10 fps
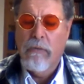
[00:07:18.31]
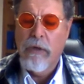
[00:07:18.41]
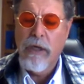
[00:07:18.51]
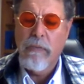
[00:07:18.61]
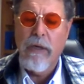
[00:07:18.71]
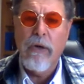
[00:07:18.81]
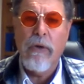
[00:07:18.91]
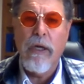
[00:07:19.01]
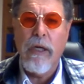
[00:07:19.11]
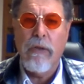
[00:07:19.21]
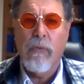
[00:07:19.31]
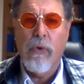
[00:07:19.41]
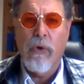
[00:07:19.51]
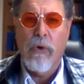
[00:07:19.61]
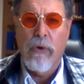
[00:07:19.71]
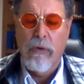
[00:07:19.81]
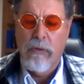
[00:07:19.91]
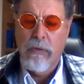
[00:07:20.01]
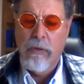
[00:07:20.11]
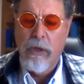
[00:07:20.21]
We need to be looking at the Word,
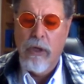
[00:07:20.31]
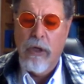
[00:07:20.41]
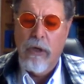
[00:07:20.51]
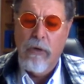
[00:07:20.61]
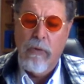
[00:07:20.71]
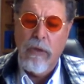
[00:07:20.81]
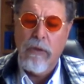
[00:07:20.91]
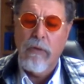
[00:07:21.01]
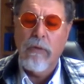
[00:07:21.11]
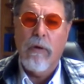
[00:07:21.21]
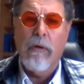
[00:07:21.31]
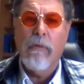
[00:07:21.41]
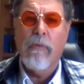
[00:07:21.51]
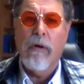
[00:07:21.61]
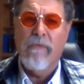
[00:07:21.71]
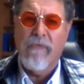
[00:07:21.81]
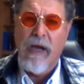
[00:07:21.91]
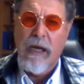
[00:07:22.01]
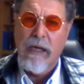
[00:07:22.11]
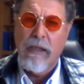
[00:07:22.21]
going through the whole Word,
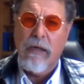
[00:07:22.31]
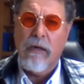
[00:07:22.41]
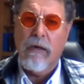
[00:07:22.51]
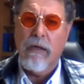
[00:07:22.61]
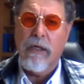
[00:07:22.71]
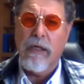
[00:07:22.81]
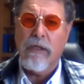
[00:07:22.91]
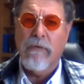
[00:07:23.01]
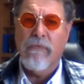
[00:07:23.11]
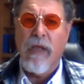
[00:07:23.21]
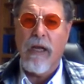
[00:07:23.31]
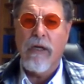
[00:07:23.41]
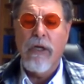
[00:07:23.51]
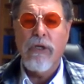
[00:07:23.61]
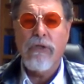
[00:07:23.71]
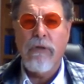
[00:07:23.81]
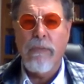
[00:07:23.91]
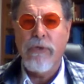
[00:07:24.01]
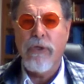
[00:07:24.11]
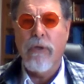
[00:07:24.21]
finding the context of that
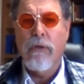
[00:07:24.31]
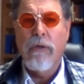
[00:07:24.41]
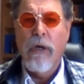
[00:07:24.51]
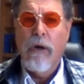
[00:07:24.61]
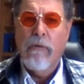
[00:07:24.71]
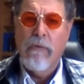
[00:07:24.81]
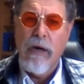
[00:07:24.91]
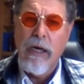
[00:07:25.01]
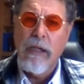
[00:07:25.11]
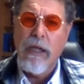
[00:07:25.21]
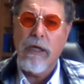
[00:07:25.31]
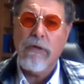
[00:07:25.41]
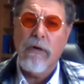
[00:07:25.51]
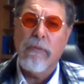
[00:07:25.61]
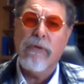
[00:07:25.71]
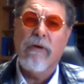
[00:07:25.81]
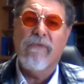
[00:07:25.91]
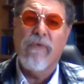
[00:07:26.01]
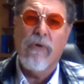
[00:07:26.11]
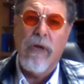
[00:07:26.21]
Scripture, reading that Scripture
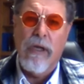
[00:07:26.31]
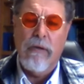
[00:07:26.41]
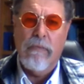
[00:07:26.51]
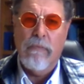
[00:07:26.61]
fully,